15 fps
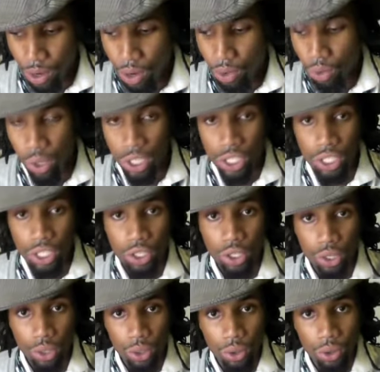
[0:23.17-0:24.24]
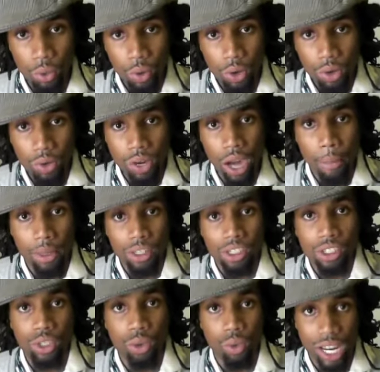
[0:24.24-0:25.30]
what to do when you come in a
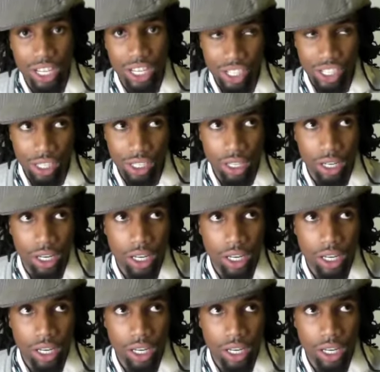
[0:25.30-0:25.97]
situation